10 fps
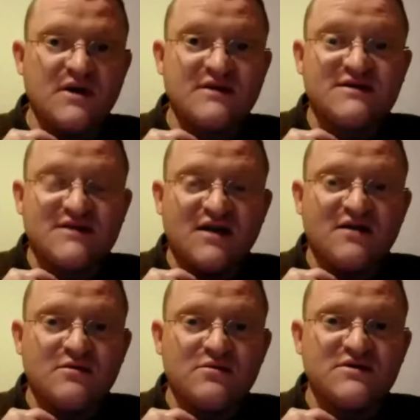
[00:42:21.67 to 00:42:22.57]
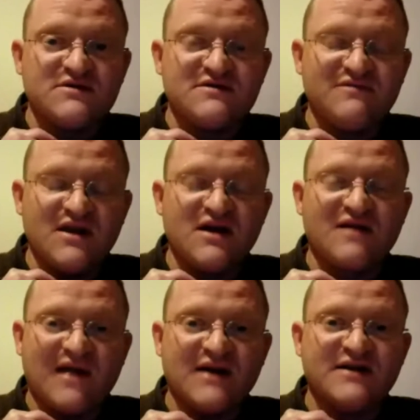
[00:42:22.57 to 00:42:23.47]
it still was
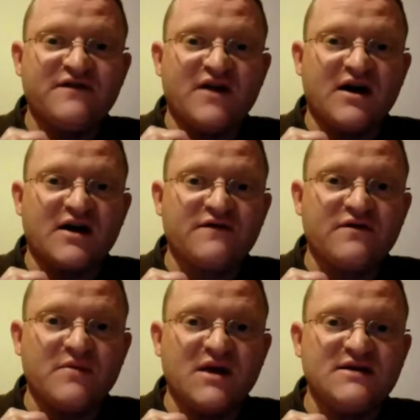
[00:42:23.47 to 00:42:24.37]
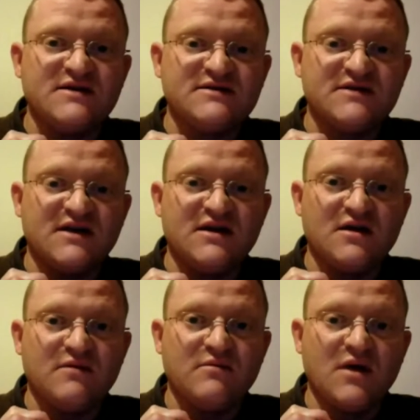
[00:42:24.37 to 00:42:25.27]
really gratifying for me to
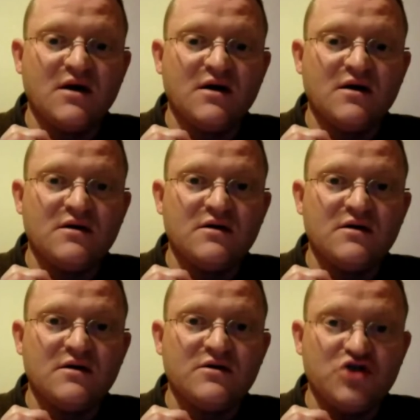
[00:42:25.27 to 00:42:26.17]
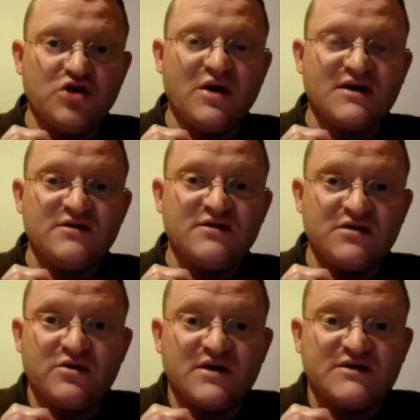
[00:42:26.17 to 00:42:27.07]
see them do it
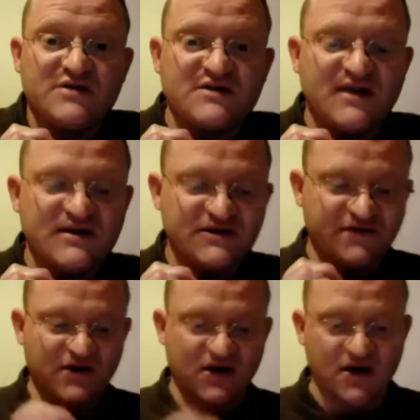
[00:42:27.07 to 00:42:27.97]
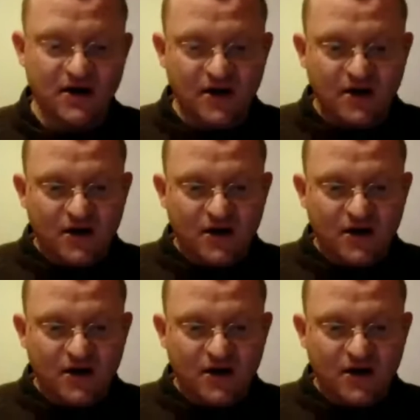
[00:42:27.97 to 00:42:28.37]
and do it successfully.